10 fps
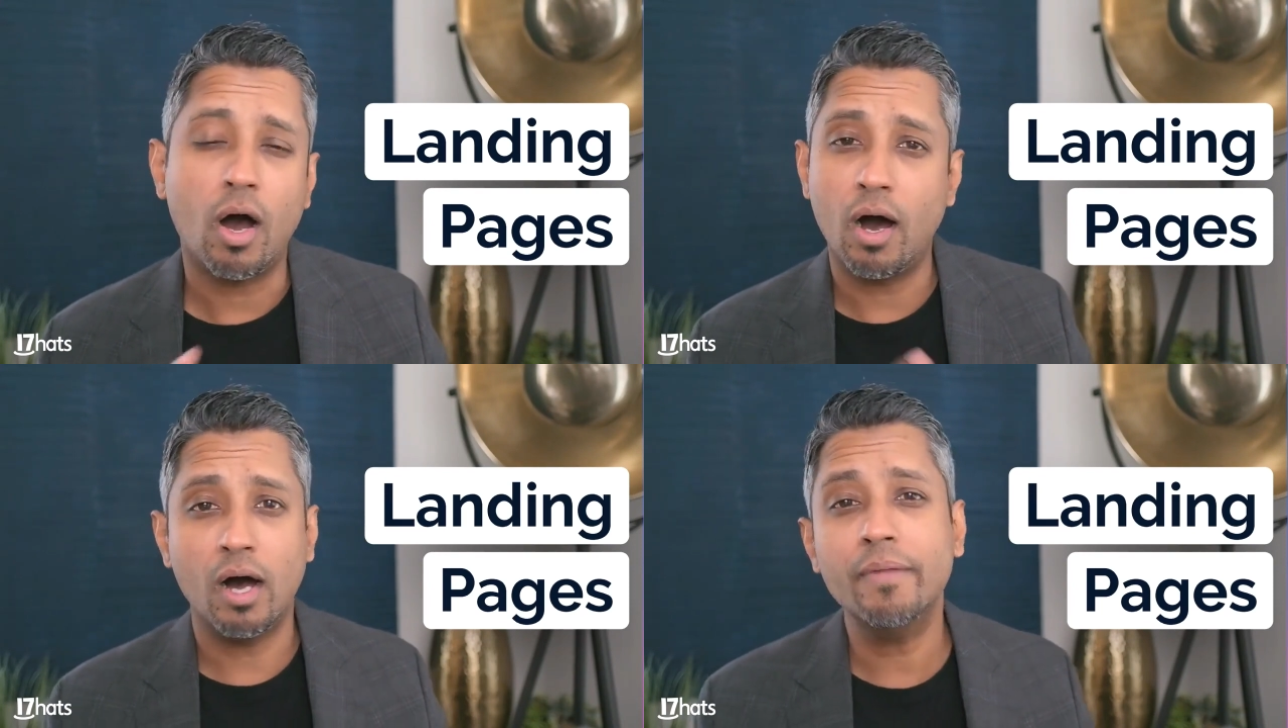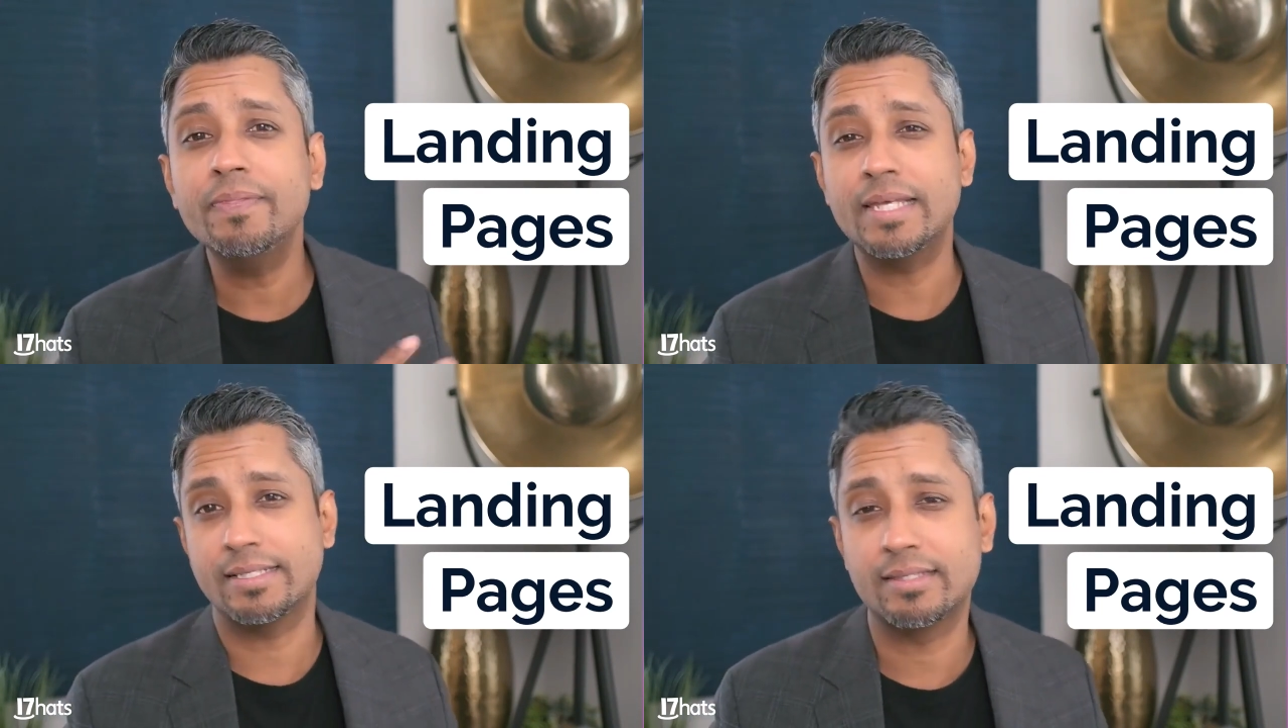
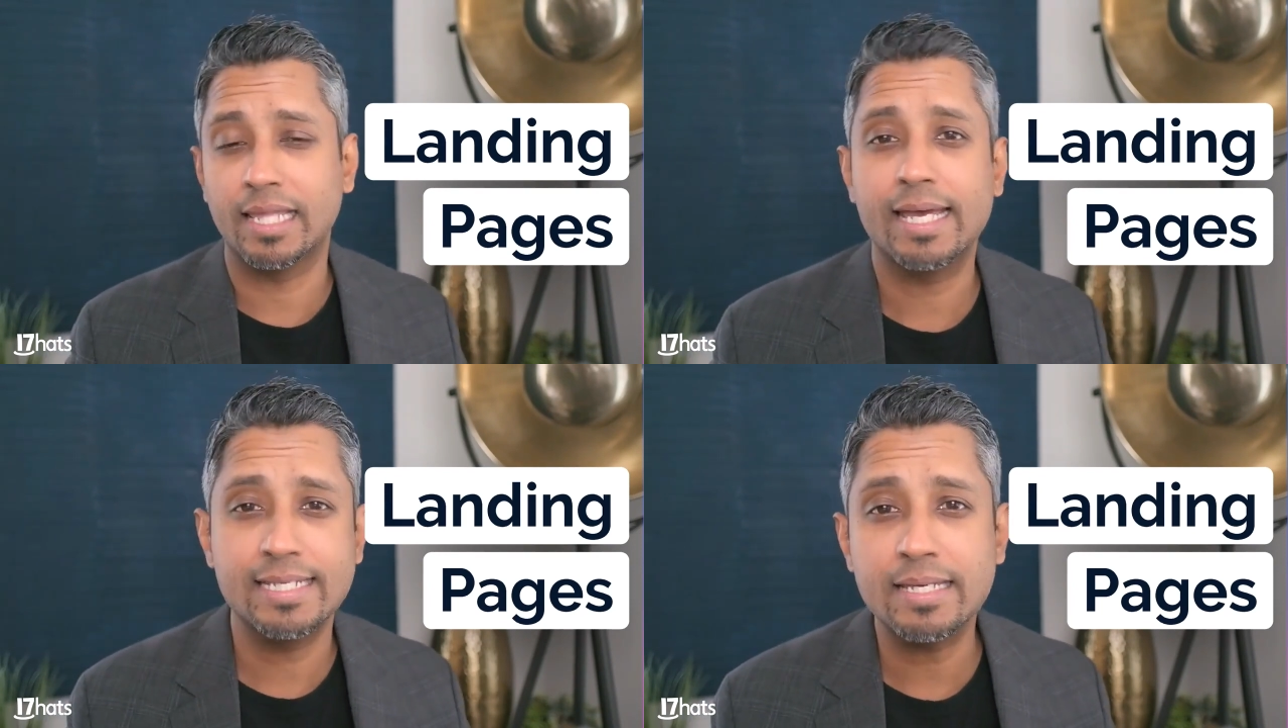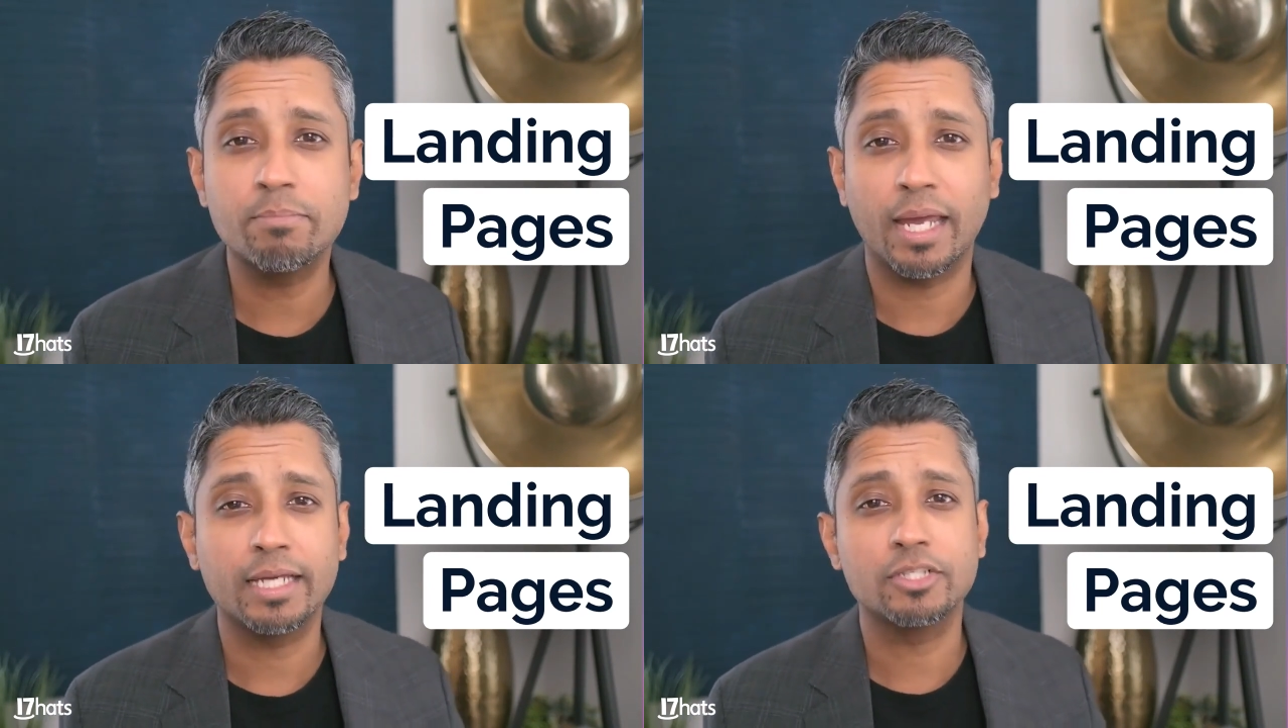on this landing
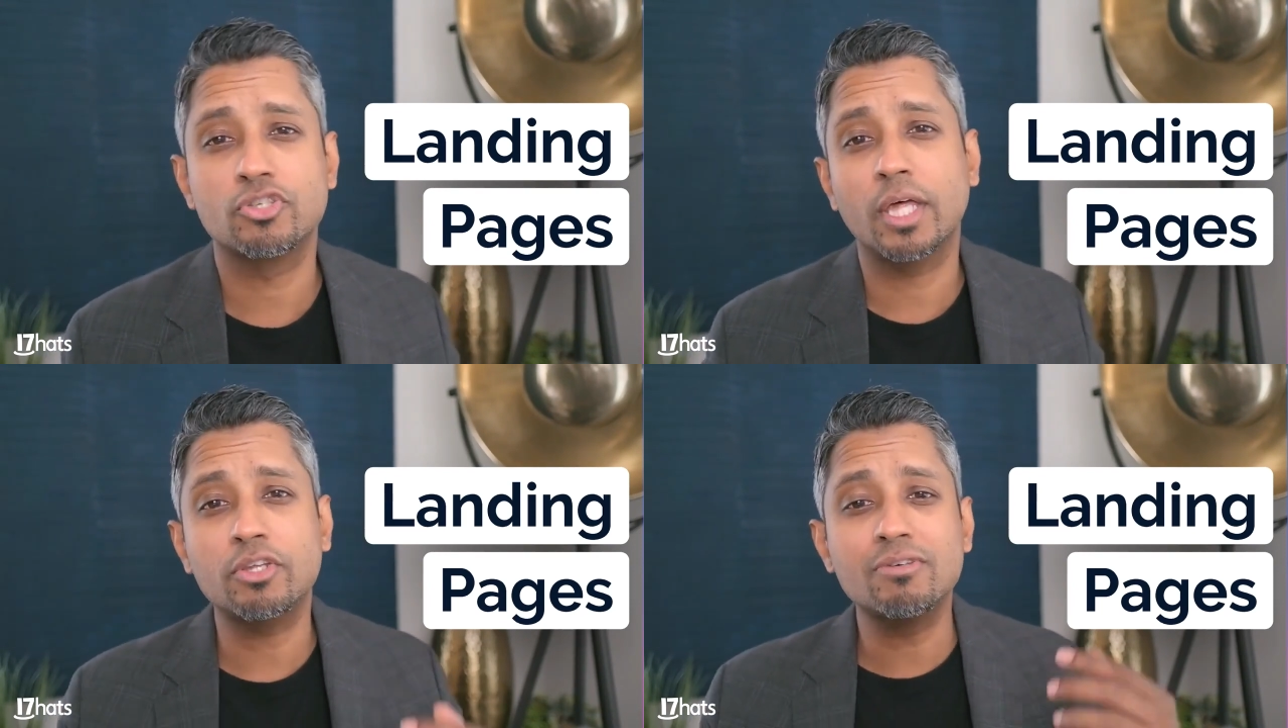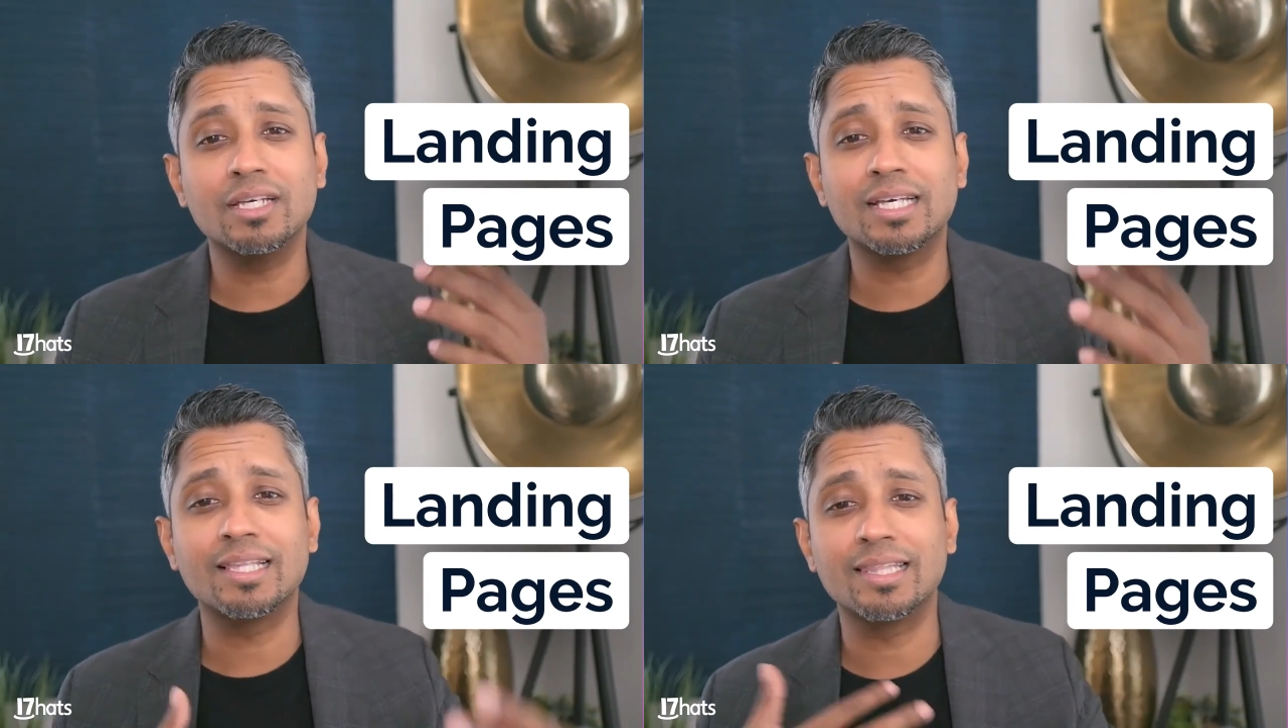page so that you
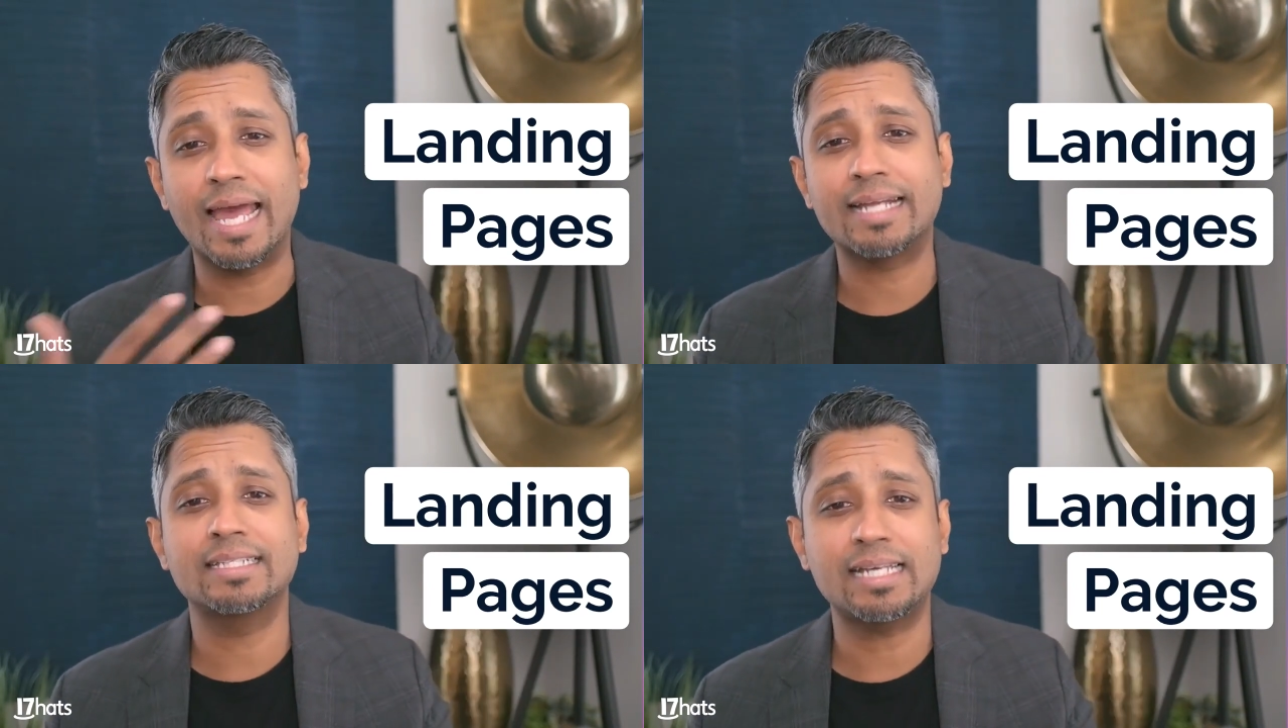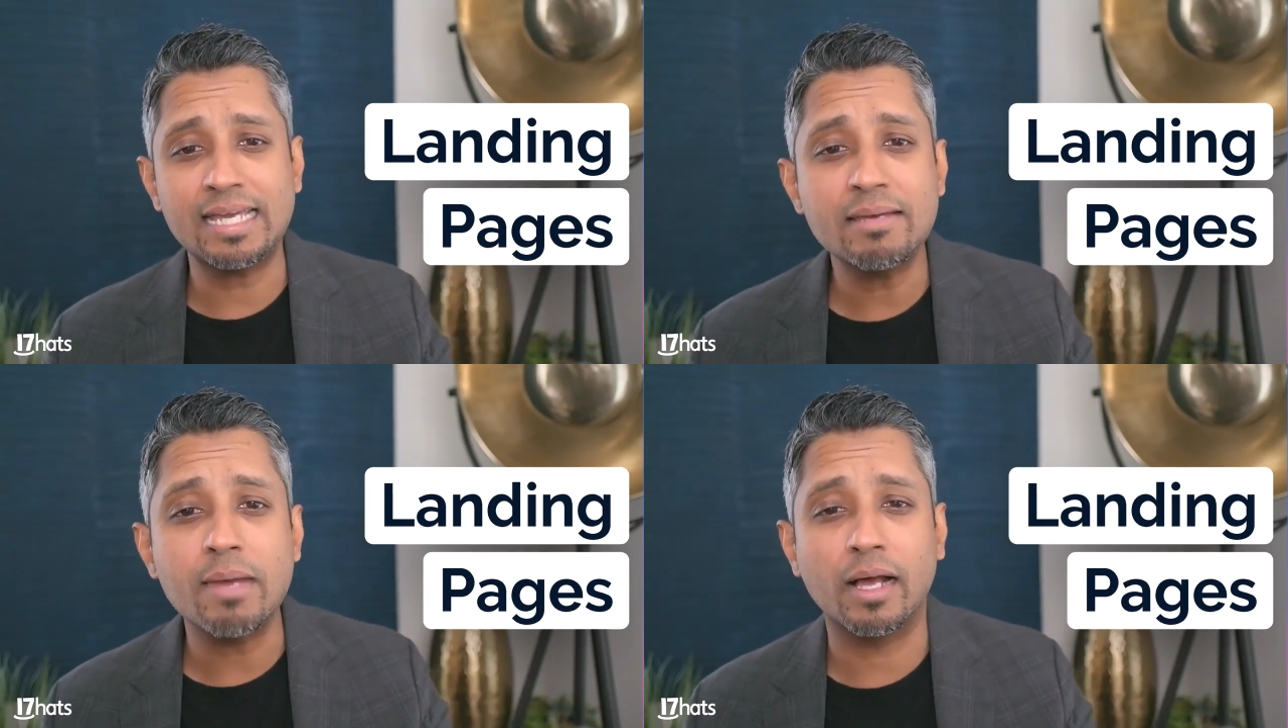can collect
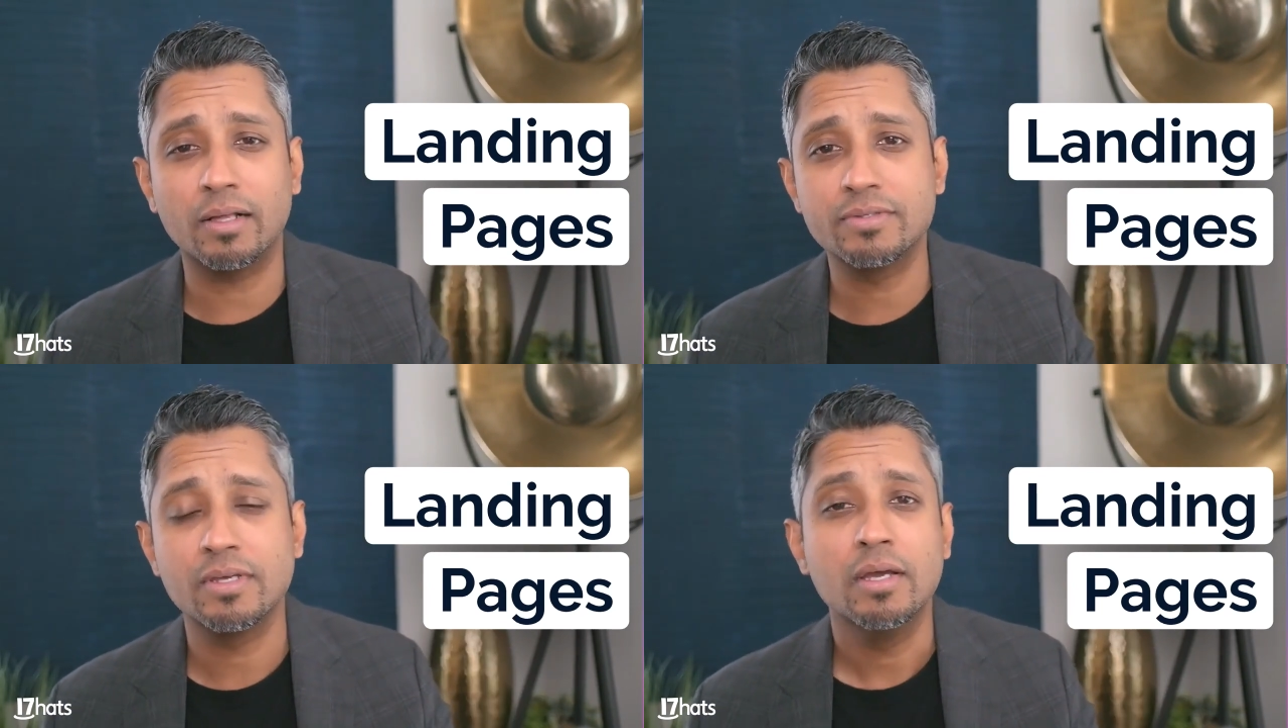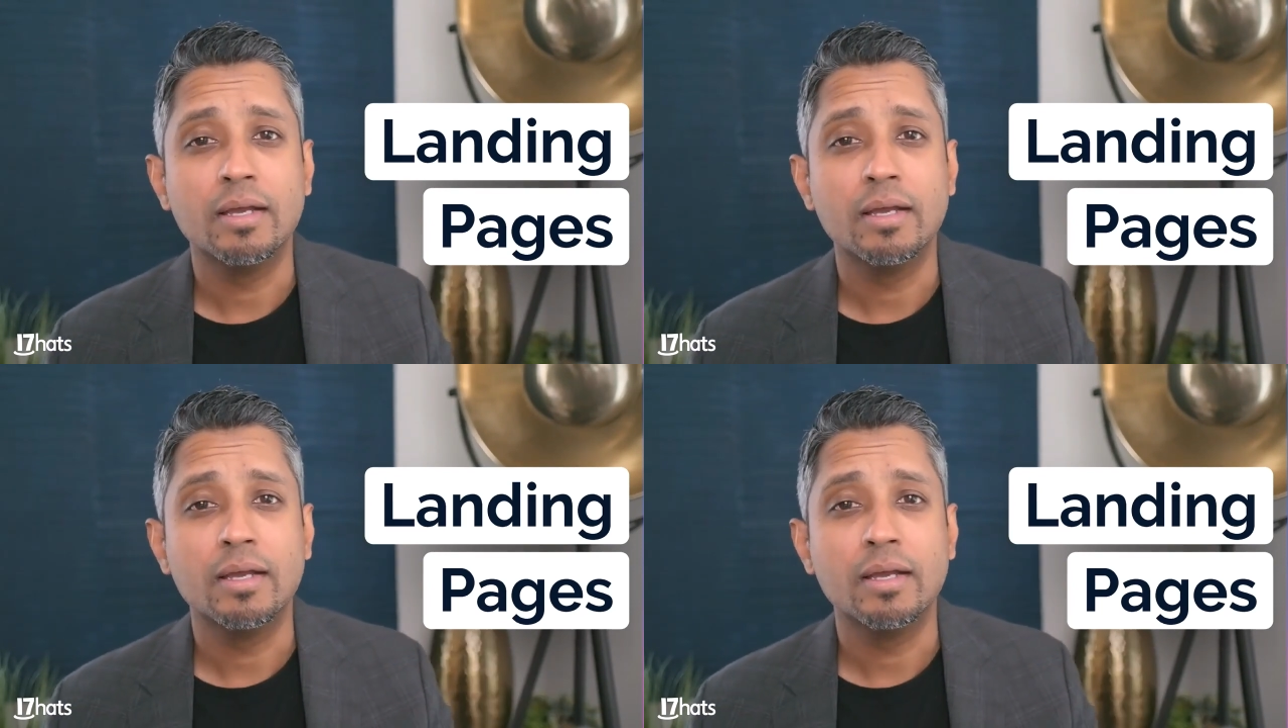emails.